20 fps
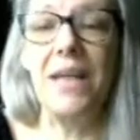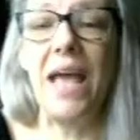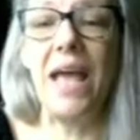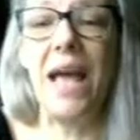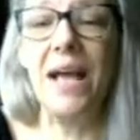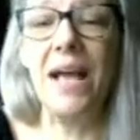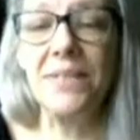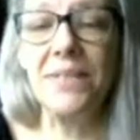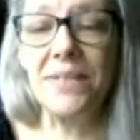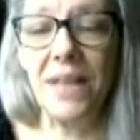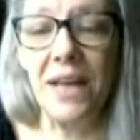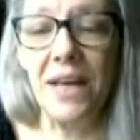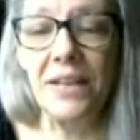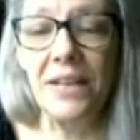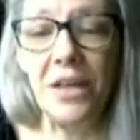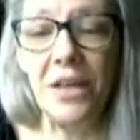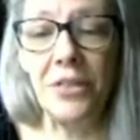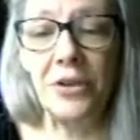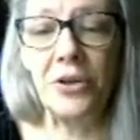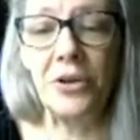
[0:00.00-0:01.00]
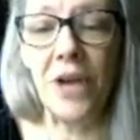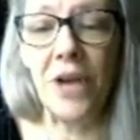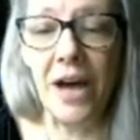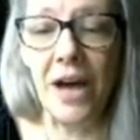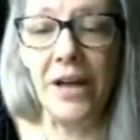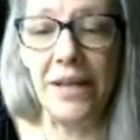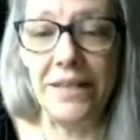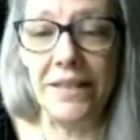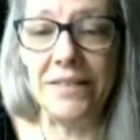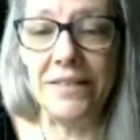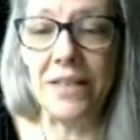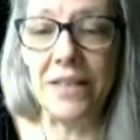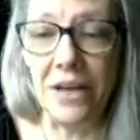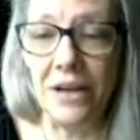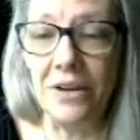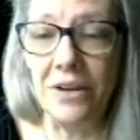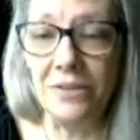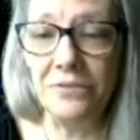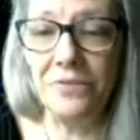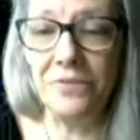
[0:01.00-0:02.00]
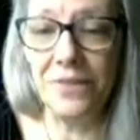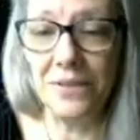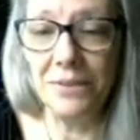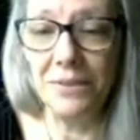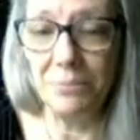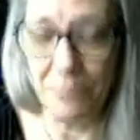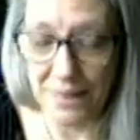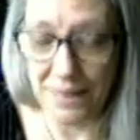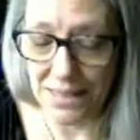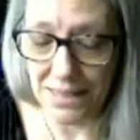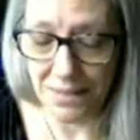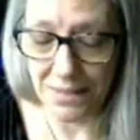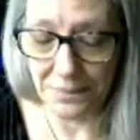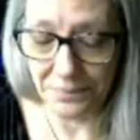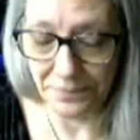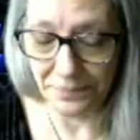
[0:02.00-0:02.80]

as another kind of being.